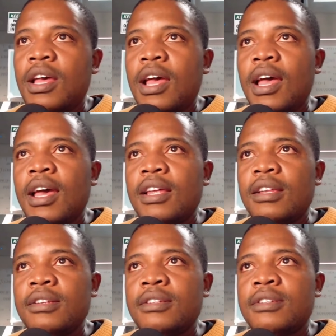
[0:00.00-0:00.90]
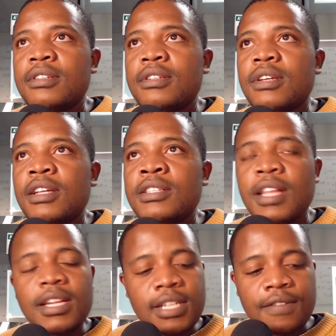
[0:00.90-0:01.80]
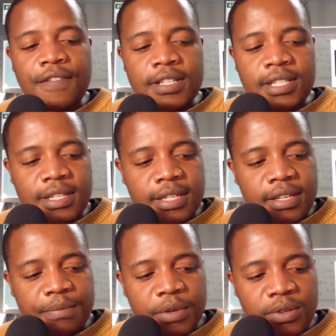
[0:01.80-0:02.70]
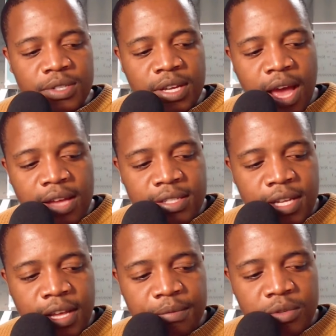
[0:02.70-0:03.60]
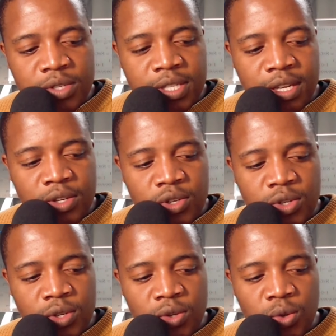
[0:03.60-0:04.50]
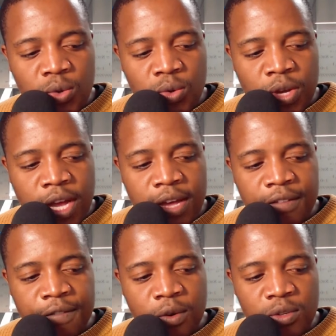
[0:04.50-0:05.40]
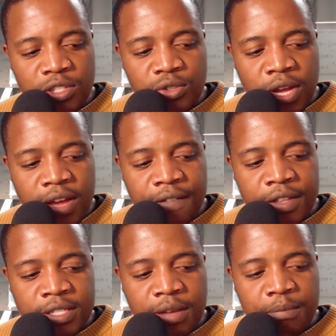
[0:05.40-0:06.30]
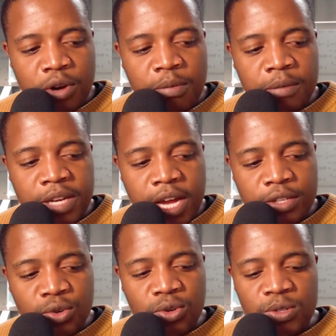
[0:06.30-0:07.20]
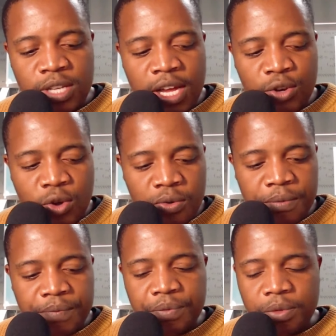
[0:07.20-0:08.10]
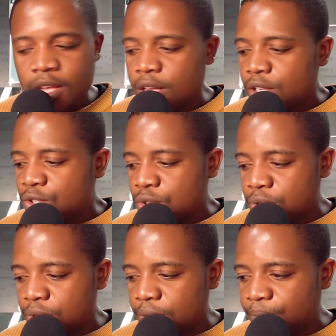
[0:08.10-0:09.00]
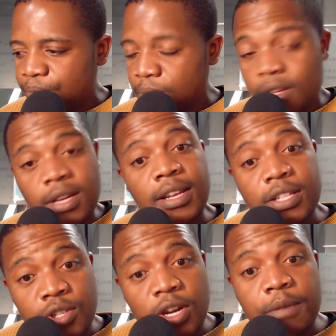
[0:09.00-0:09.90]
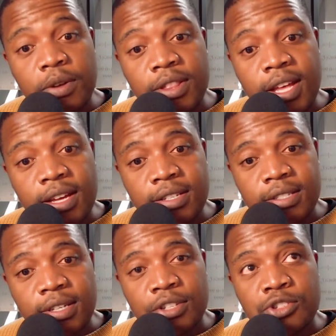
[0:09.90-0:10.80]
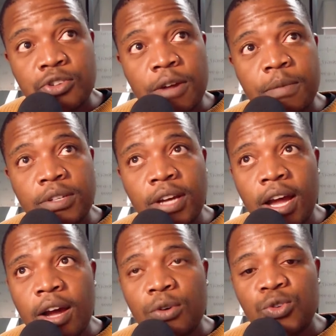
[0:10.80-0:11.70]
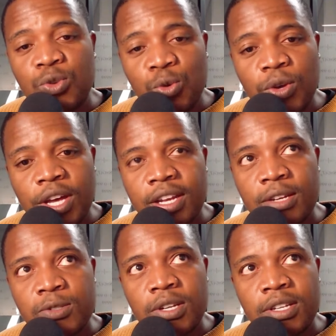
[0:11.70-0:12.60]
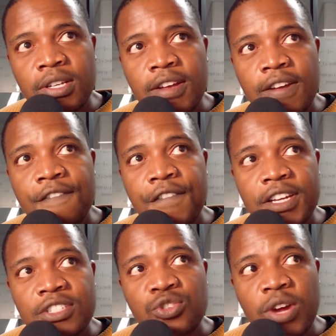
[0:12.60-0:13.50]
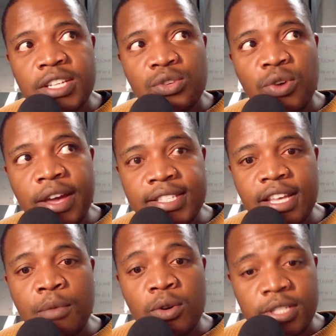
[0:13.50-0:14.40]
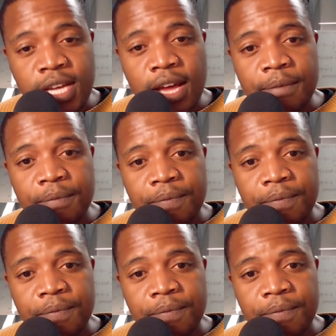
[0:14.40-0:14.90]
And it started at varsity because I asked him to say, do you have or did you have the same problem in high school? He was like, no. So let's talk about that. Let's talk about how you can actually finish writing your exam on time.